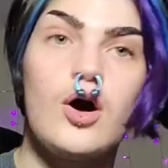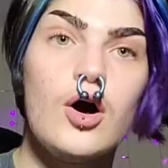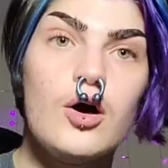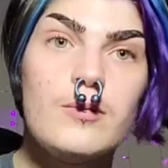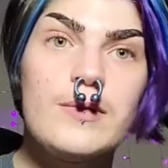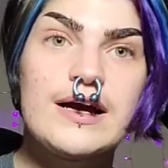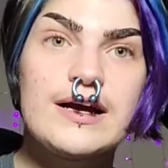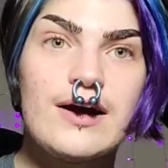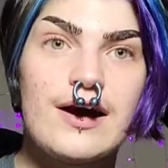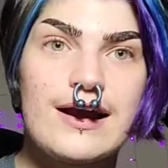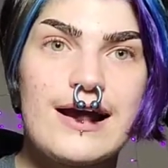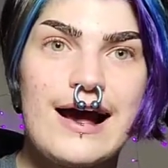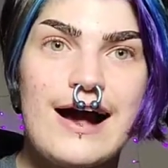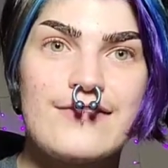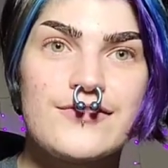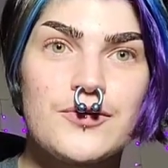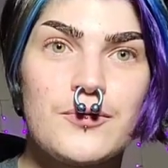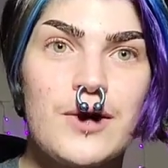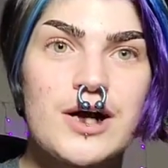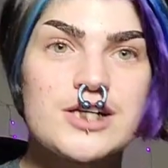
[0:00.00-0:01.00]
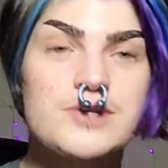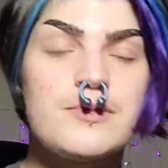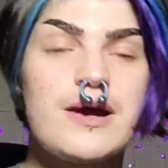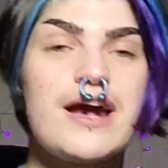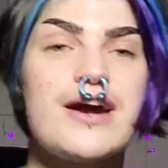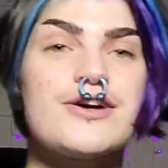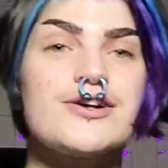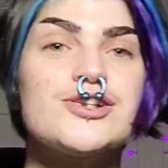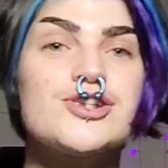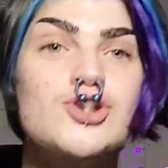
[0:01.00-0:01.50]
oh my god, I have to wash my
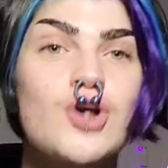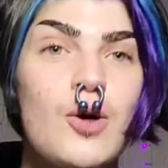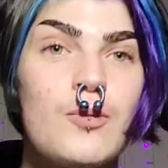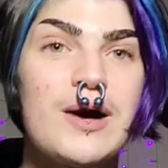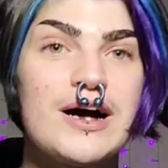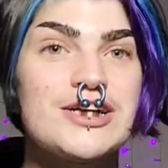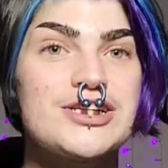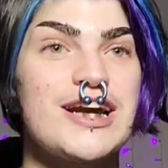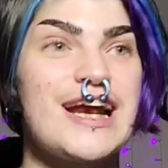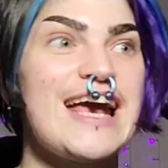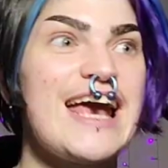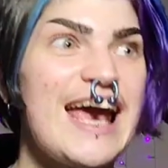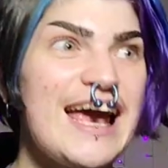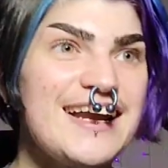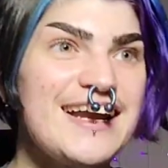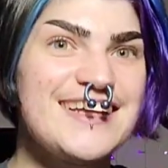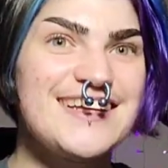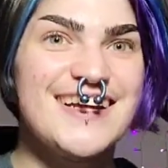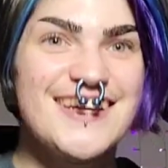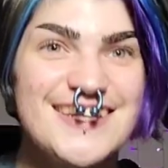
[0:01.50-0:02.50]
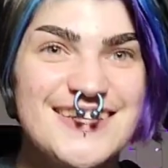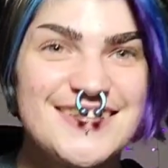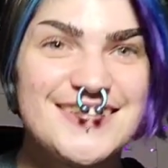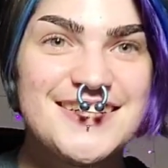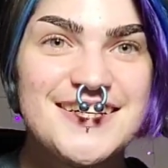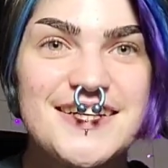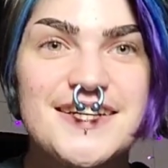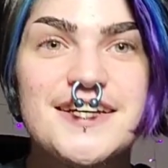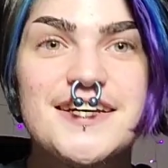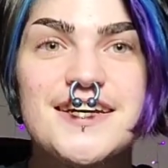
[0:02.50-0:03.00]
hair so much, and I hate it.
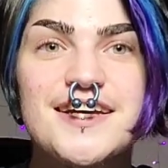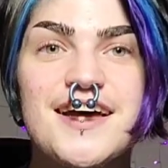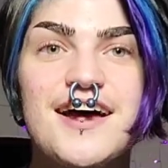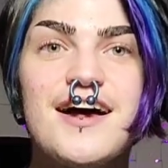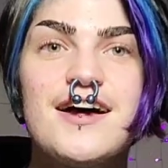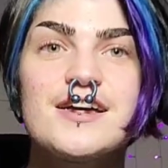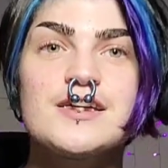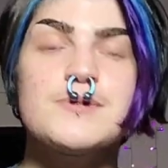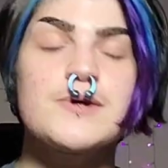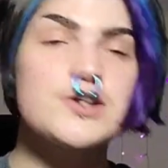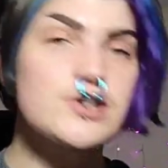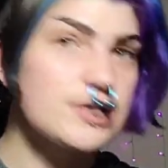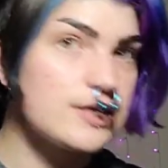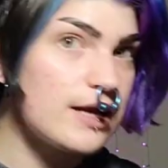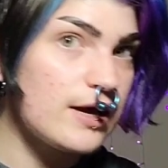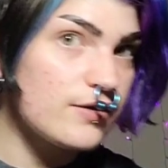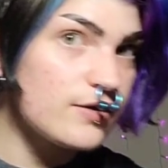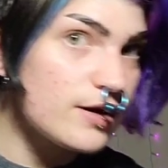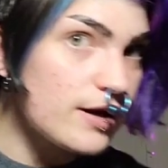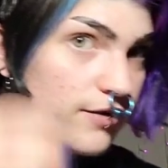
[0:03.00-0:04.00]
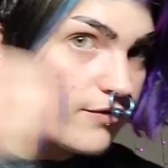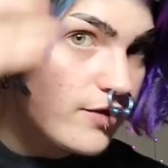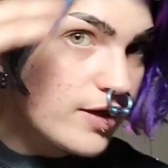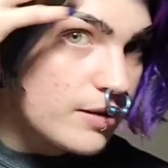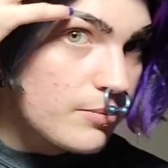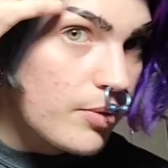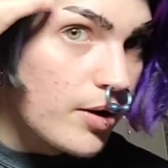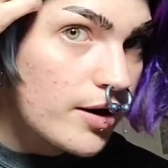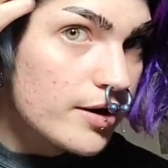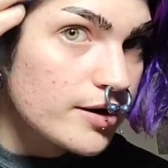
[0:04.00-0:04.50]
Especially now that I've
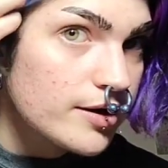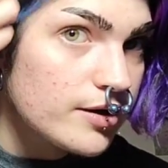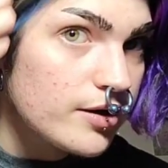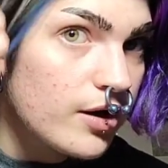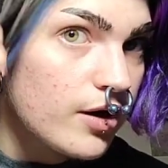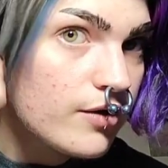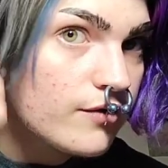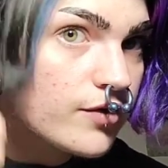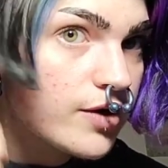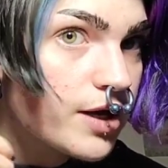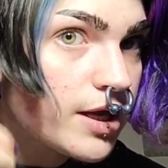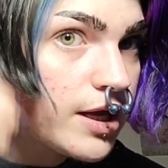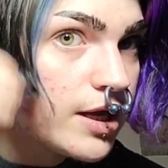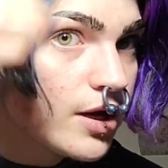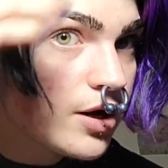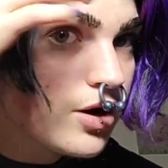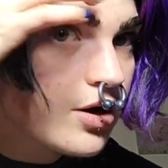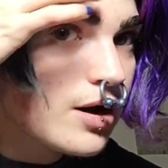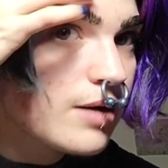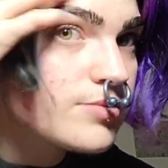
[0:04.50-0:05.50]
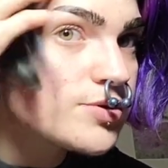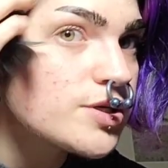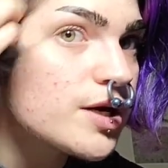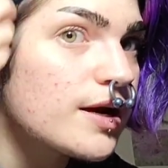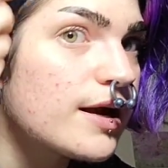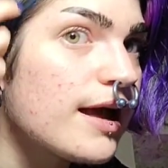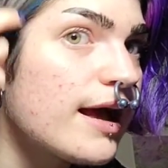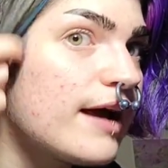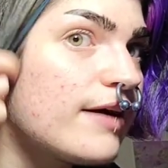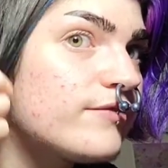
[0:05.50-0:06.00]
like parted it over here. I'm
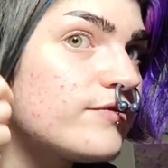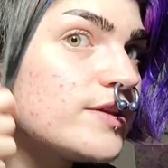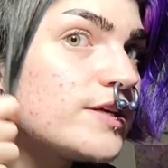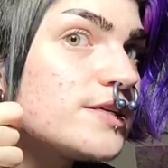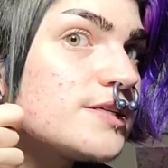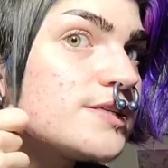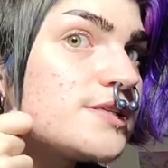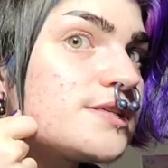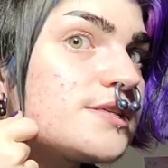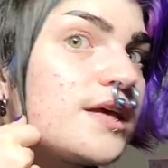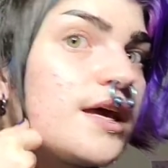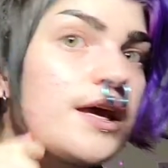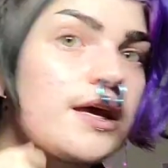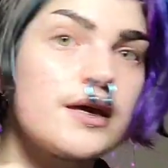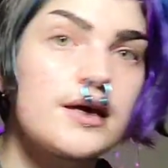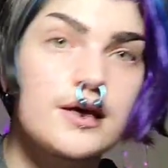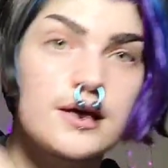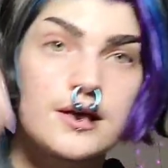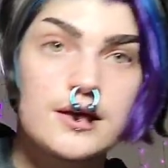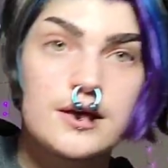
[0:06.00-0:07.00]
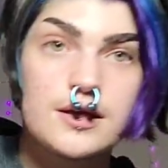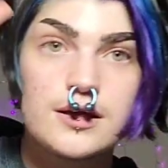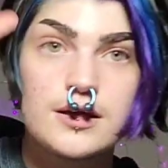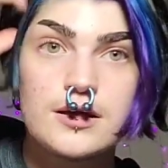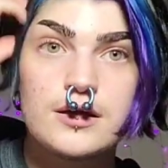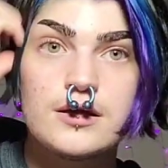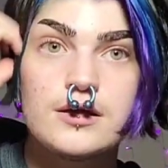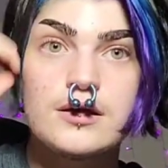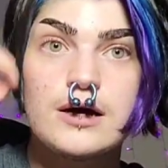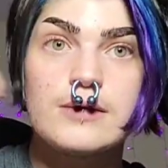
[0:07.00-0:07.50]
trying to have this like,
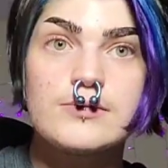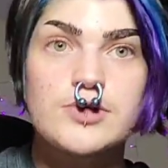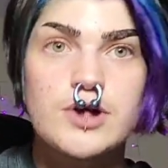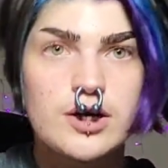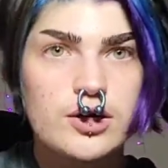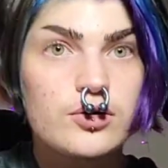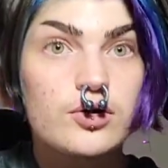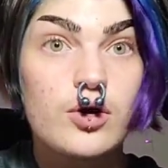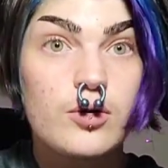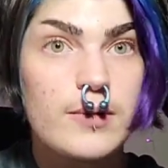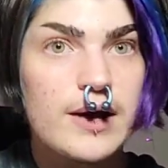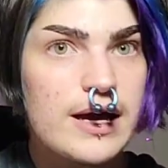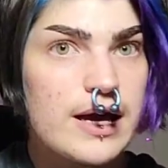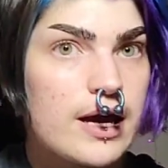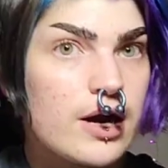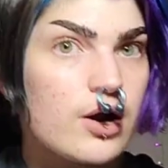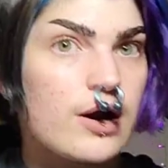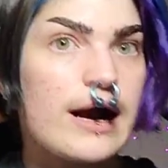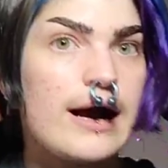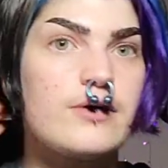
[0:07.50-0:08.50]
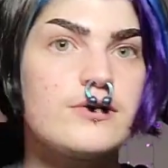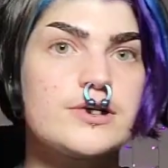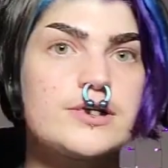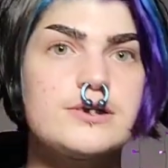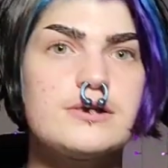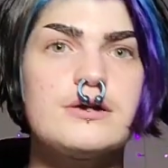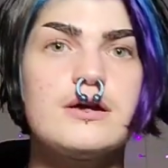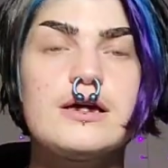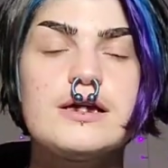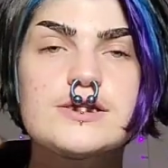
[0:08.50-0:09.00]
I'm trying to grow my hair
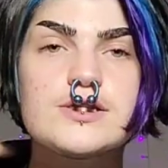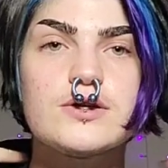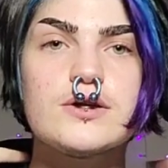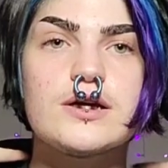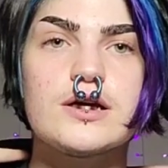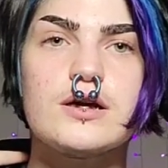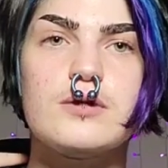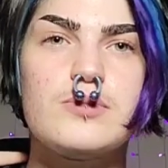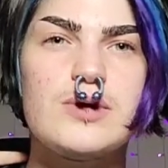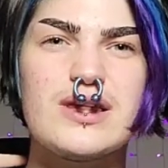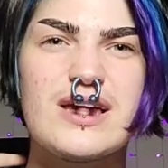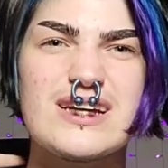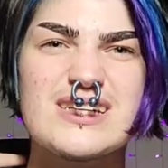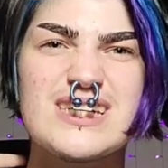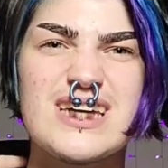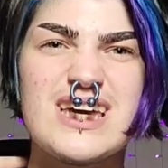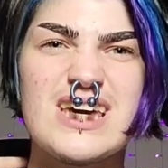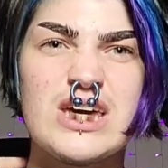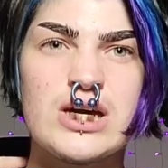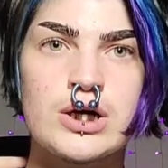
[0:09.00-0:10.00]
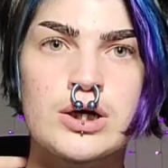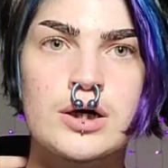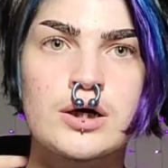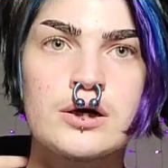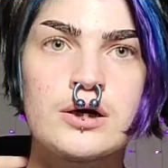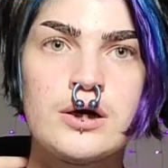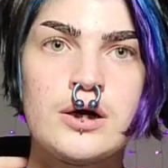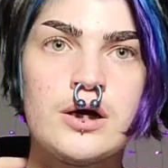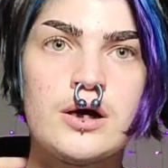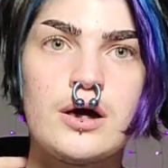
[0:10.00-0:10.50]
out. It's only going to be like to
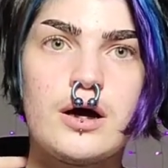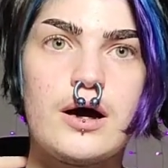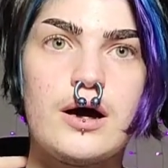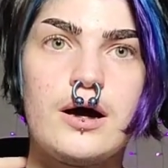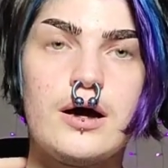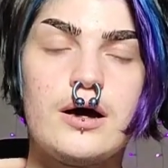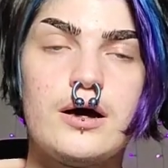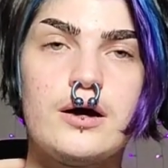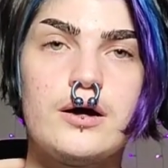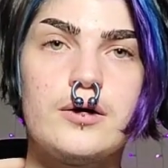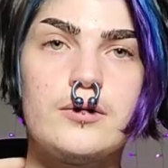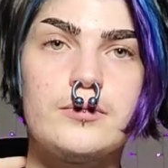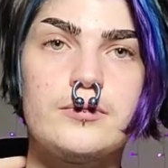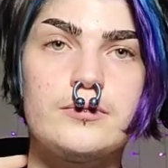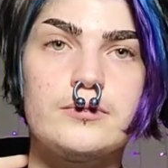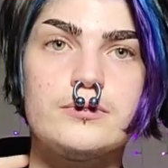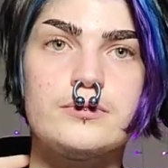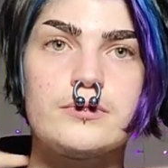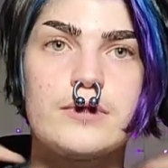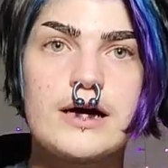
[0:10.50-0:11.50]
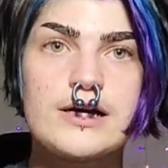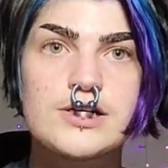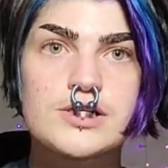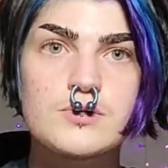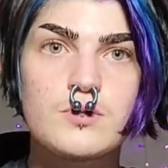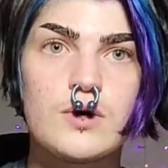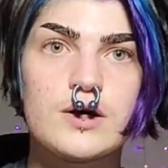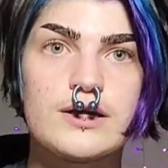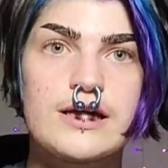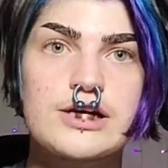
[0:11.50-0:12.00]
here. I
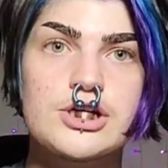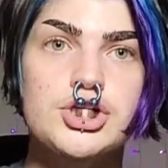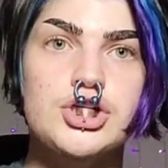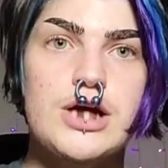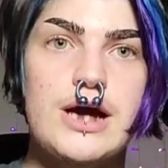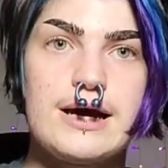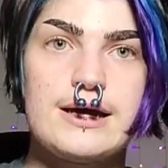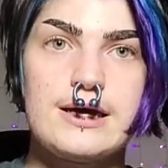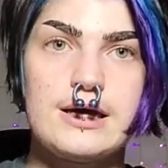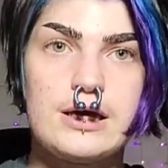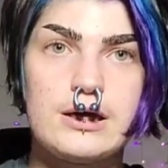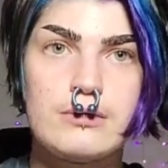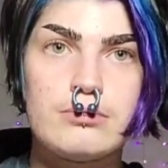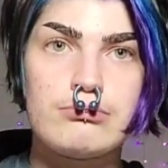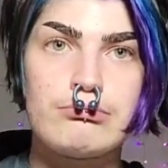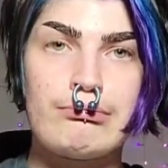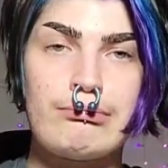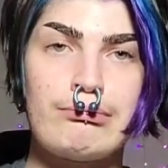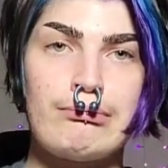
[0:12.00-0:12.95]
just want like shaggy,